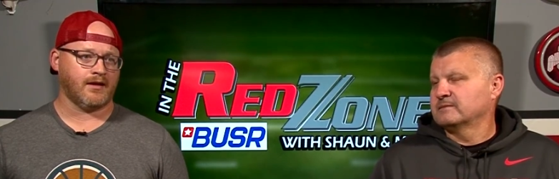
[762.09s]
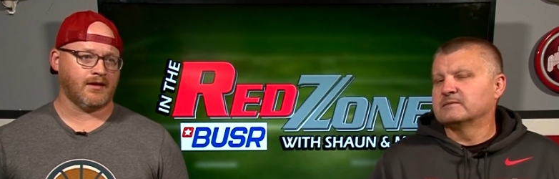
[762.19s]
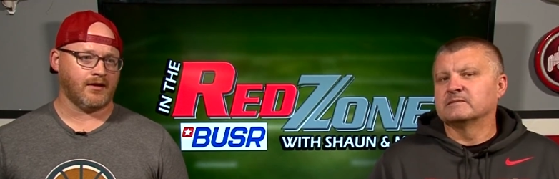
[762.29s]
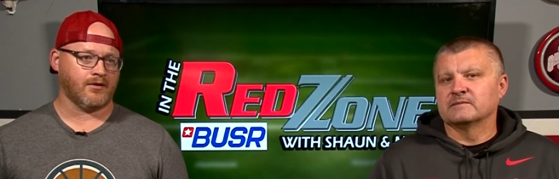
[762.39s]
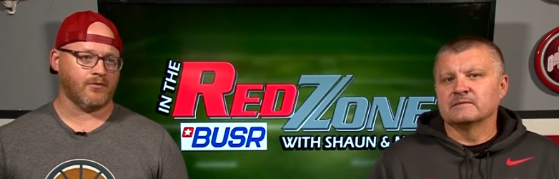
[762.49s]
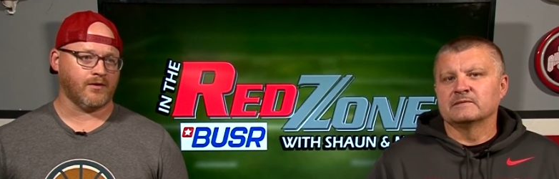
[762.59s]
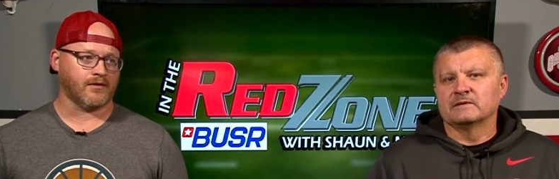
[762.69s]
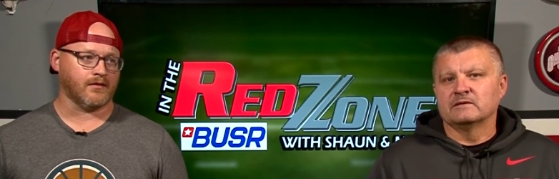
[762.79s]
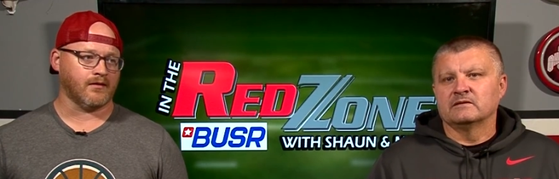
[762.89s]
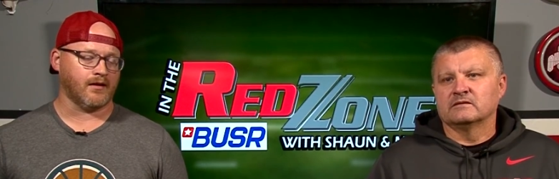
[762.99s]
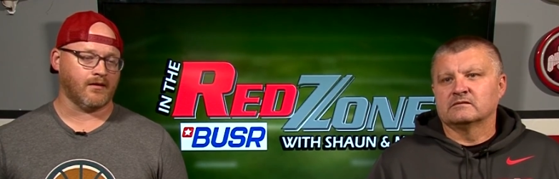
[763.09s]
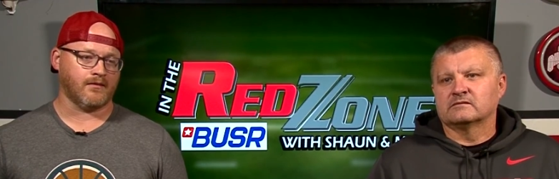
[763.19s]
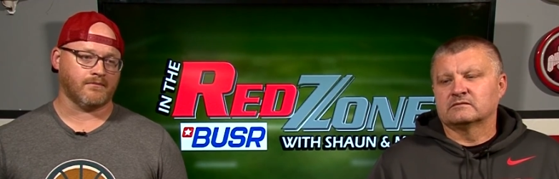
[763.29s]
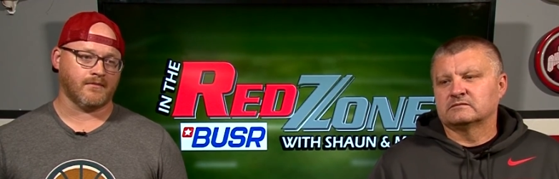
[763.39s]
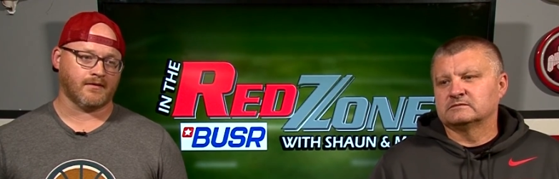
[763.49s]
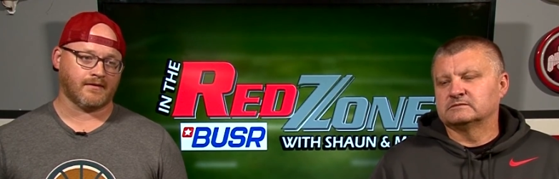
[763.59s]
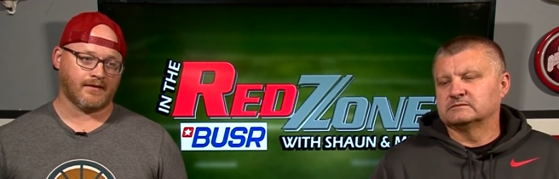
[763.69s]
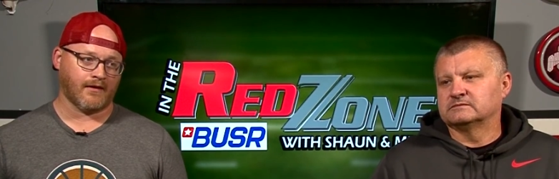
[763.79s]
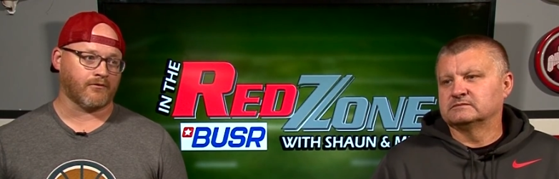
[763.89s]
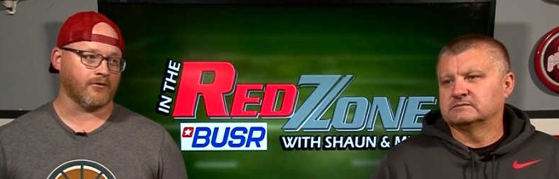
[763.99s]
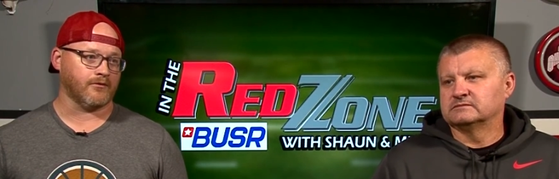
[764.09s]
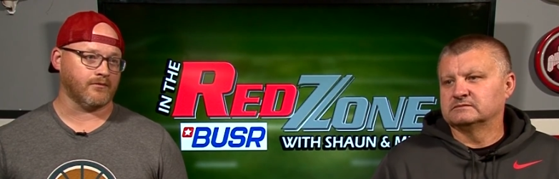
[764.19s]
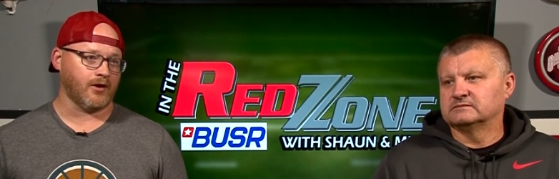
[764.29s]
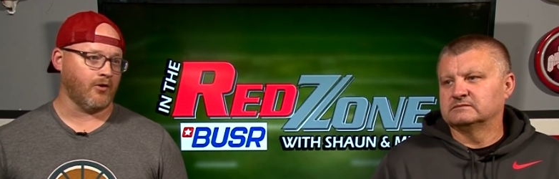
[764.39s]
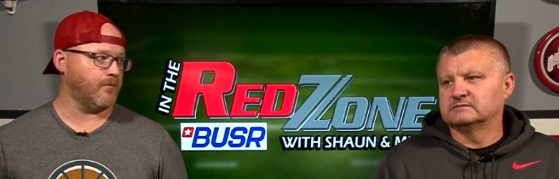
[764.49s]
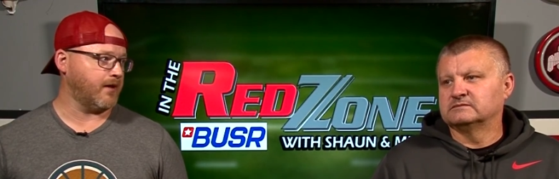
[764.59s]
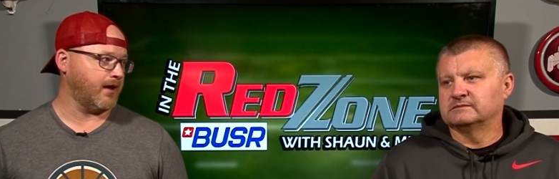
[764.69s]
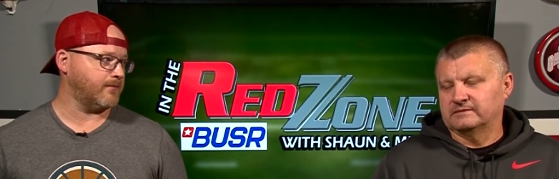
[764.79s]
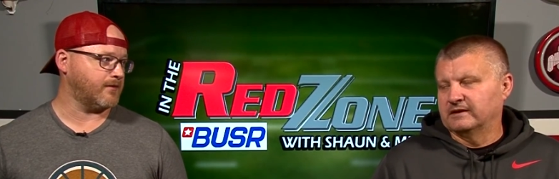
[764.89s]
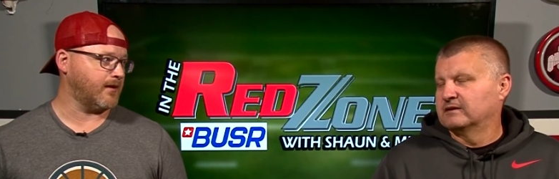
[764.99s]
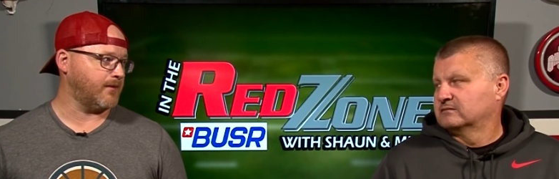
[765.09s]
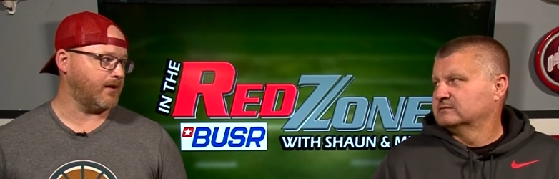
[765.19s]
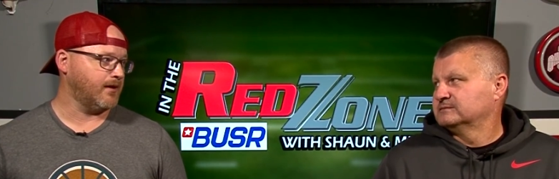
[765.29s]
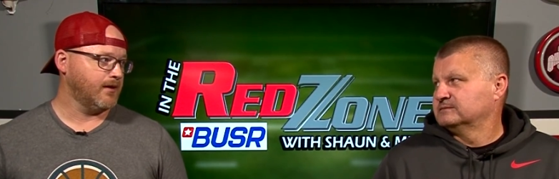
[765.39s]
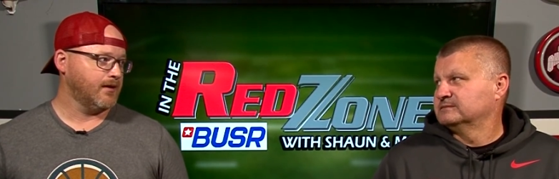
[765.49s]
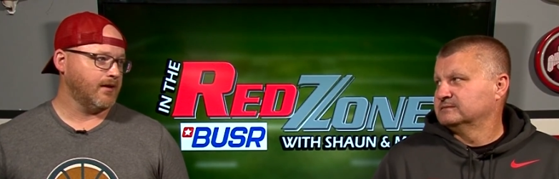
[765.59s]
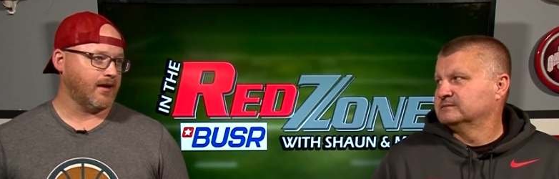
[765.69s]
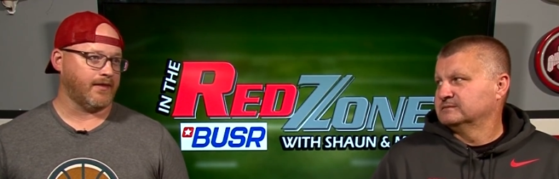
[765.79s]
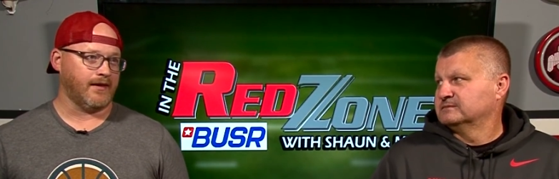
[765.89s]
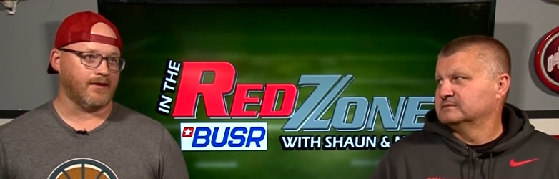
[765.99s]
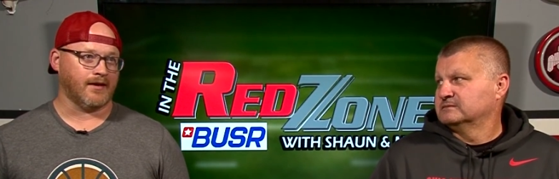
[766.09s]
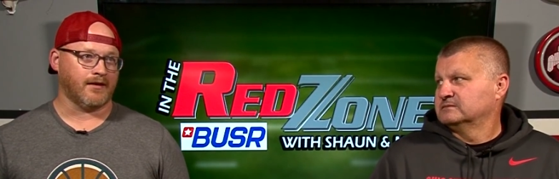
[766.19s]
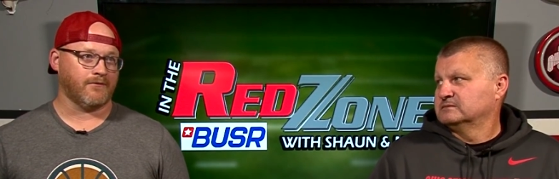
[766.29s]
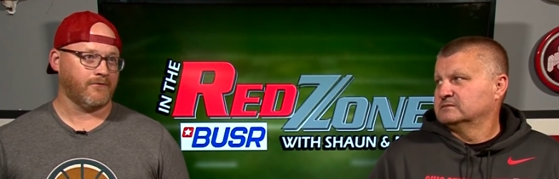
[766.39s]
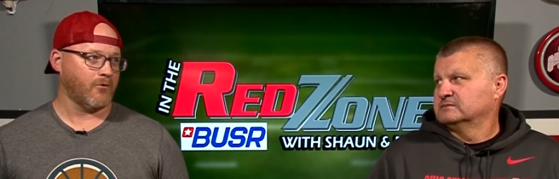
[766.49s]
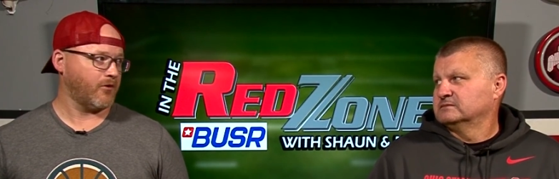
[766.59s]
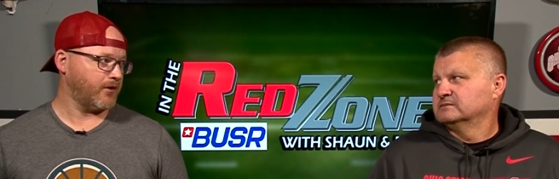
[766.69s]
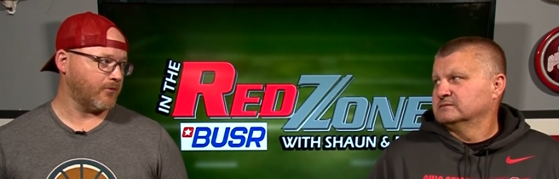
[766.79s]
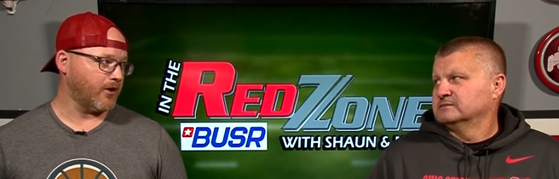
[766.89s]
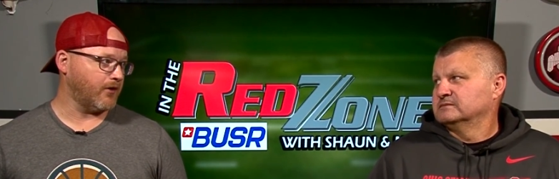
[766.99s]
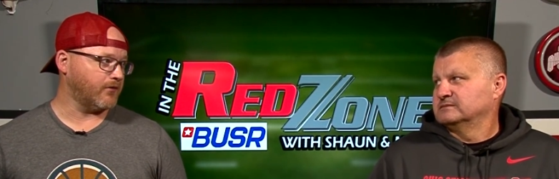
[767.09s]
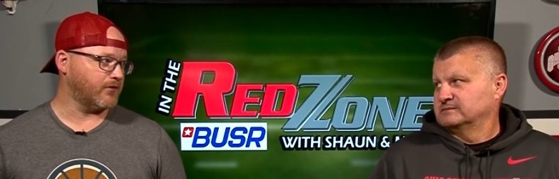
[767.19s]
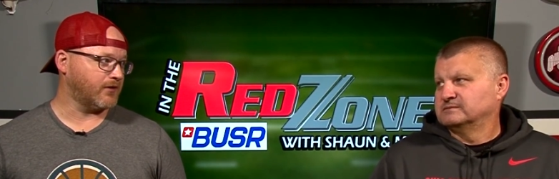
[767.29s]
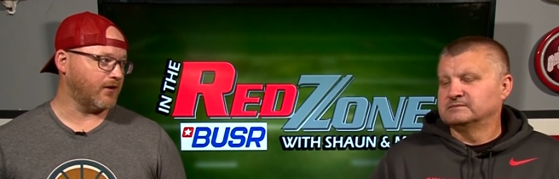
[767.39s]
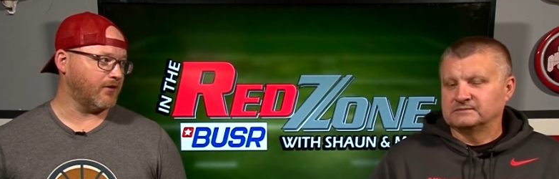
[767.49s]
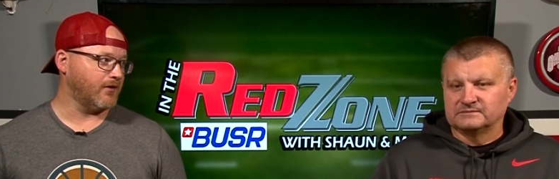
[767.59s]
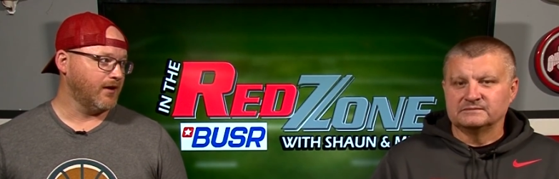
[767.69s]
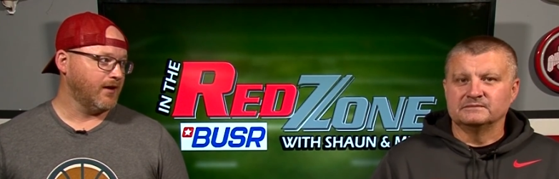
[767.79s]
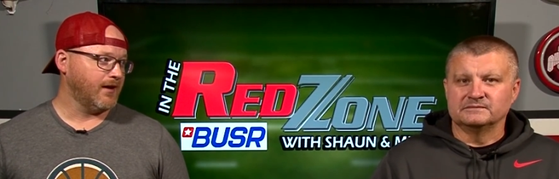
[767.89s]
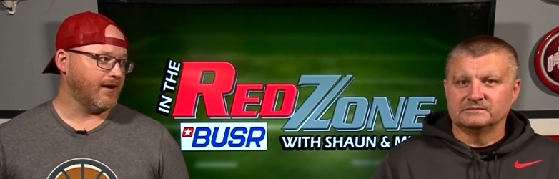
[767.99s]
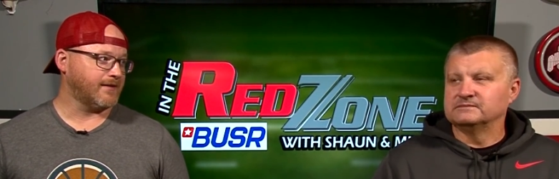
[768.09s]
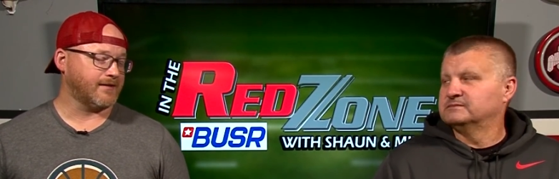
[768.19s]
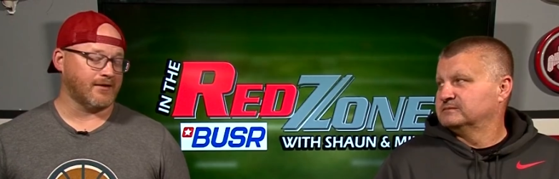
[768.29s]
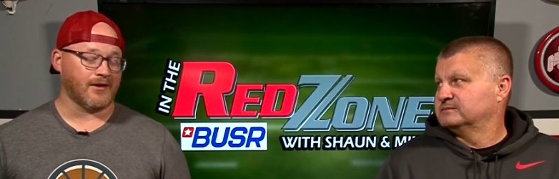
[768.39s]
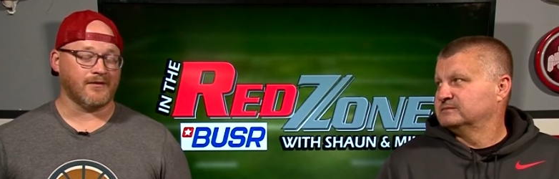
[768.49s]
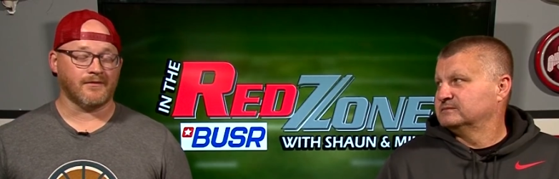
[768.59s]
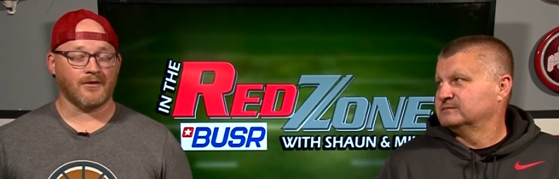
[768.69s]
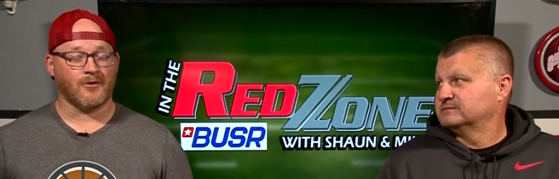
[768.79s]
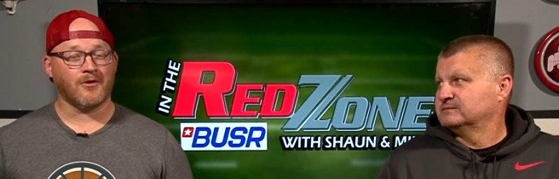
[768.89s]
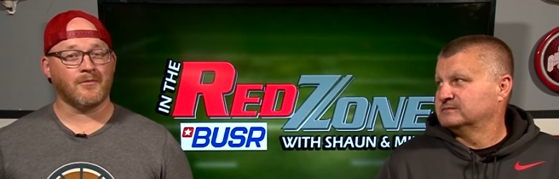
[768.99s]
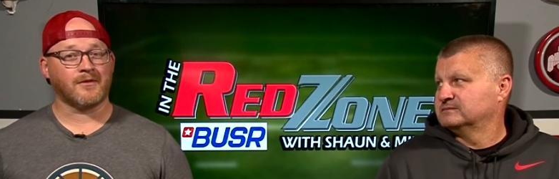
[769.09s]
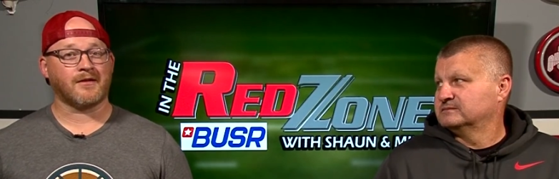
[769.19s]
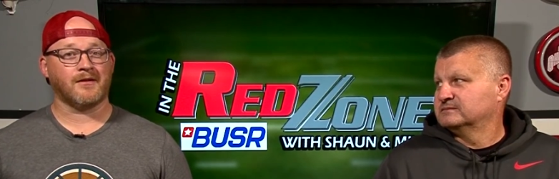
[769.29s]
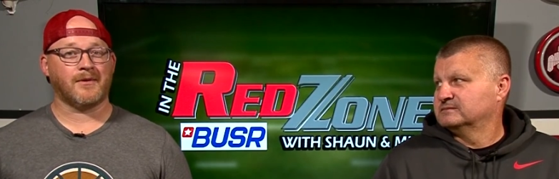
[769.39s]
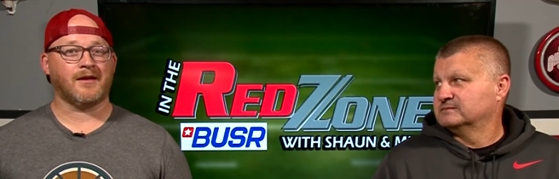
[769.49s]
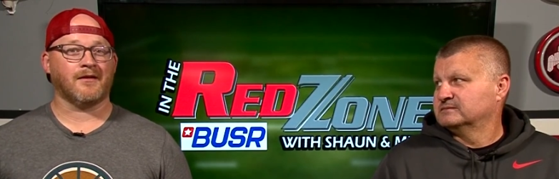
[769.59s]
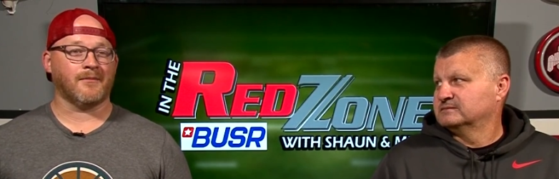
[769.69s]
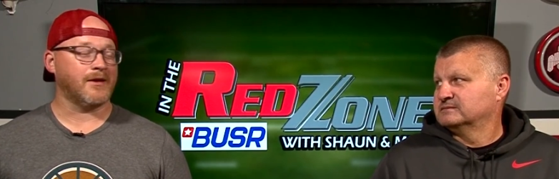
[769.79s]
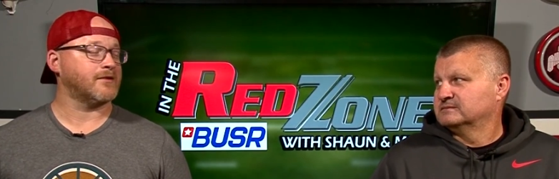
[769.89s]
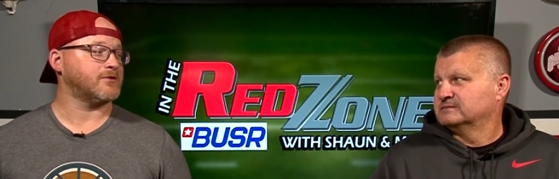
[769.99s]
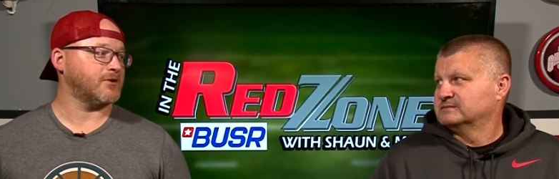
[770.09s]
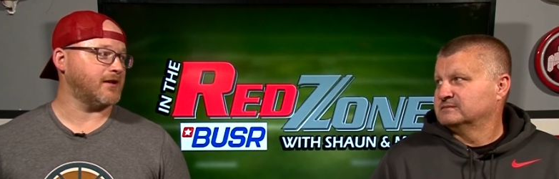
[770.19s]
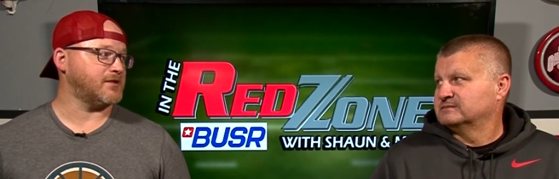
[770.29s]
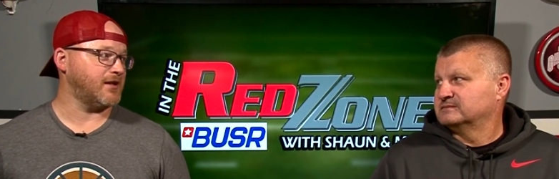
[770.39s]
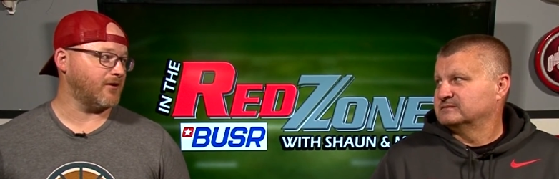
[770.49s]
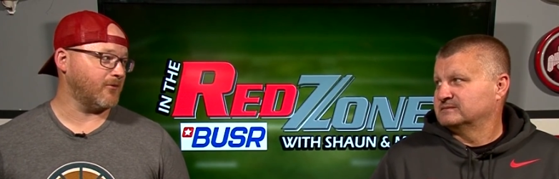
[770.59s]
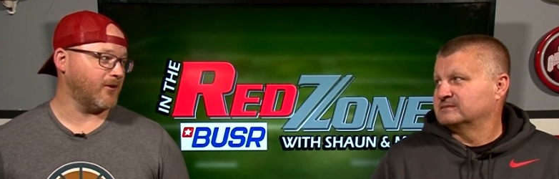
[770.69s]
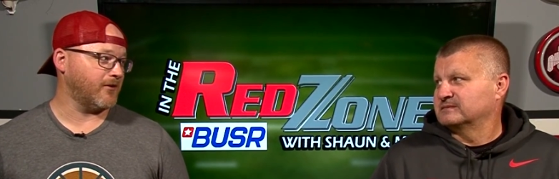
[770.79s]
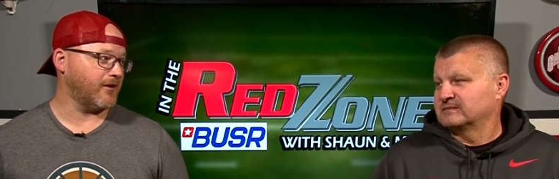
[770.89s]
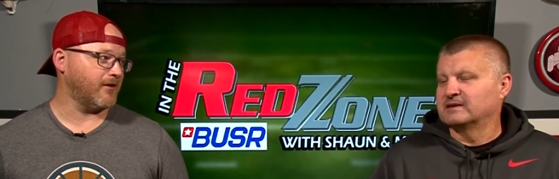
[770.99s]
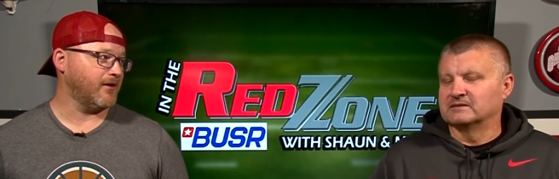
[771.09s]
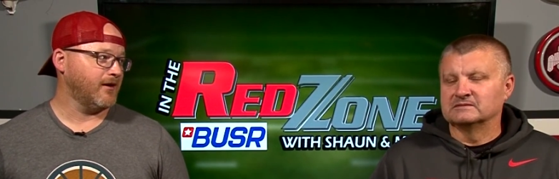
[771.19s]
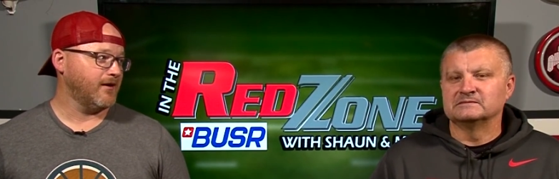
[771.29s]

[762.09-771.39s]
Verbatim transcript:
Speaker 1: the year with a, several home games. Yeah. I mean, I think like four in a row. So it's there. Oklahoma's going to be on a big stretch here where they're yeah.